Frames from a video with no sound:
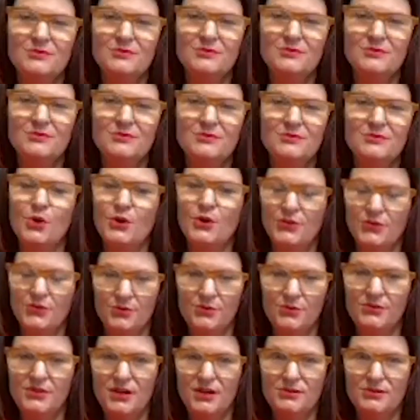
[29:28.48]
we work through
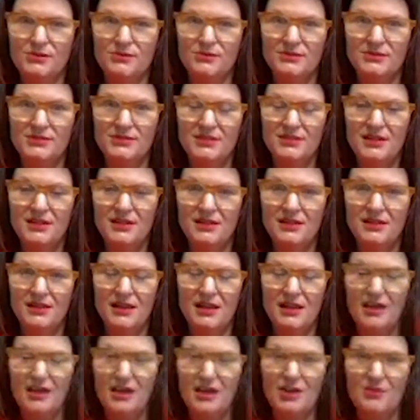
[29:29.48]
those.
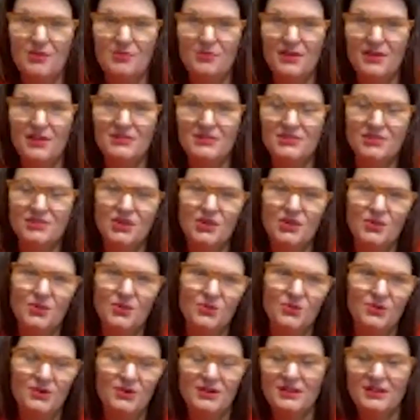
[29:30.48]
And
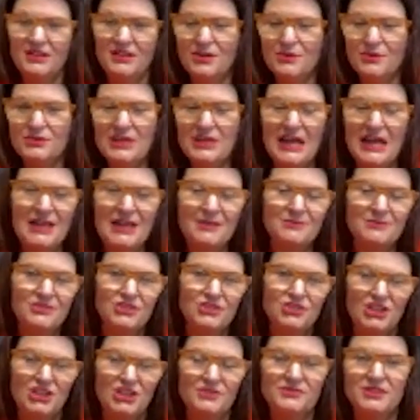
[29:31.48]
so, times
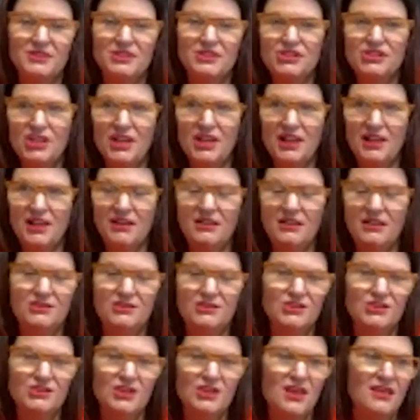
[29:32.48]
shift and
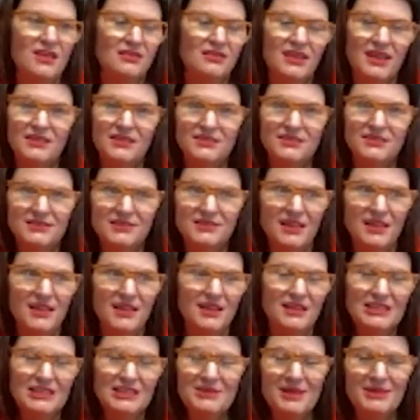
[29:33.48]
change.
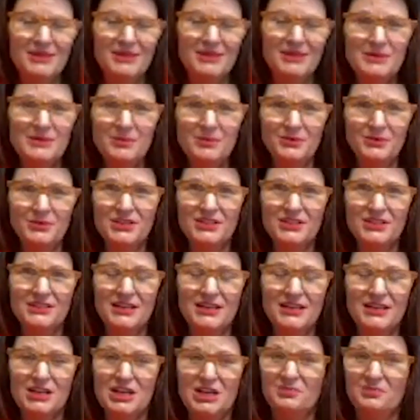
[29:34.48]
Sometimes people just need
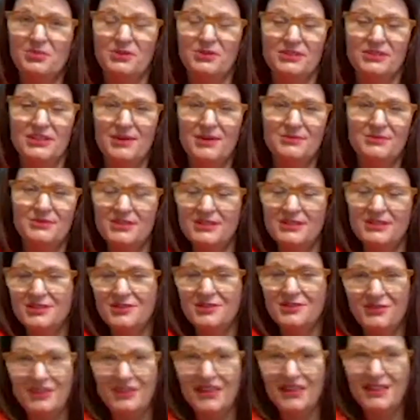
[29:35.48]
a couple of times just to
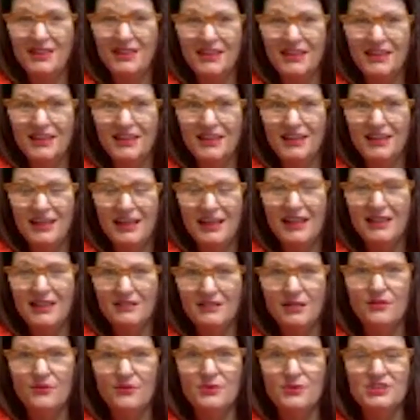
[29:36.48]
vent,
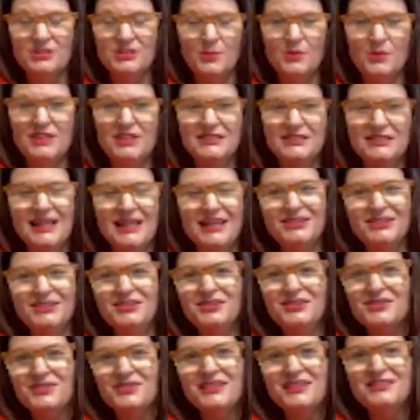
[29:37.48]
and for someone to say,
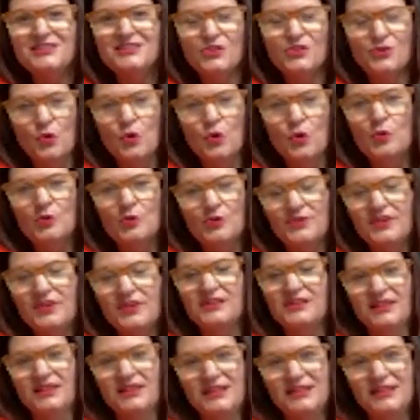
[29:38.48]
look, these are normal
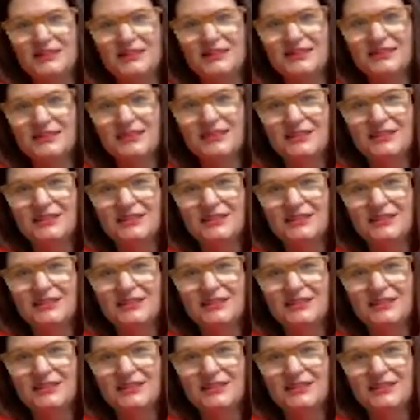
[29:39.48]
feelings.